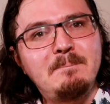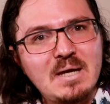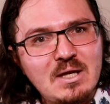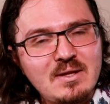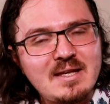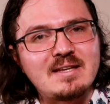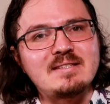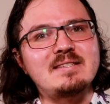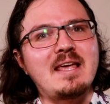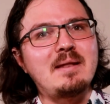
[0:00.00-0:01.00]

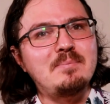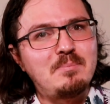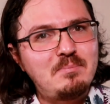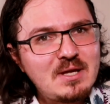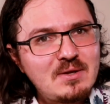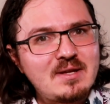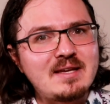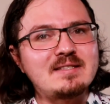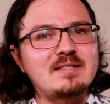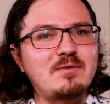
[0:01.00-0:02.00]
billions and
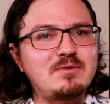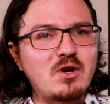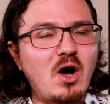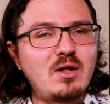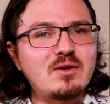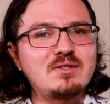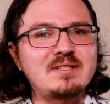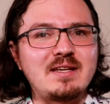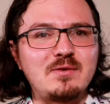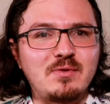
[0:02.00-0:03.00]
billions of dollars
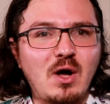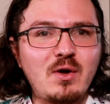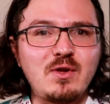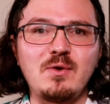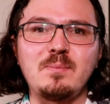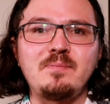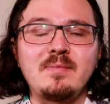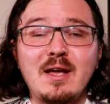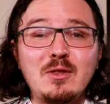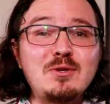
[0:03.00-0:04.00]
in volume.
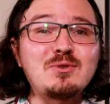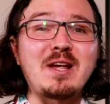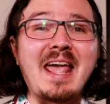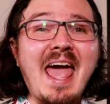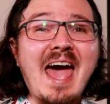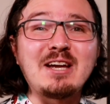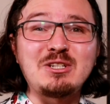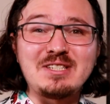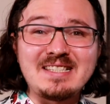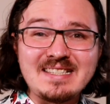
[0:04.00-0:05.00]
And those are
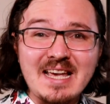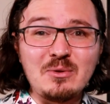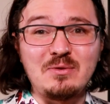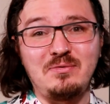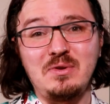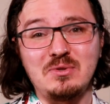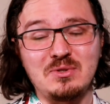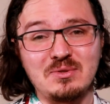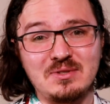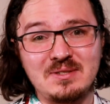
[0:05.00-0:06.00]
cash settled
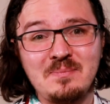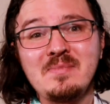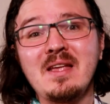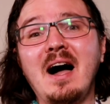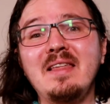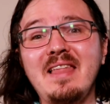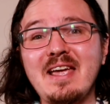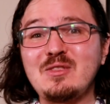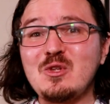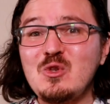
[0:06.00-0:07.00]
futures,
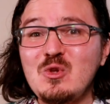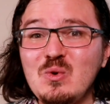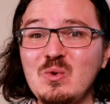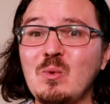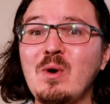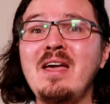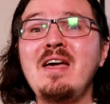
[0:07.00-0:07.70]
unlike the new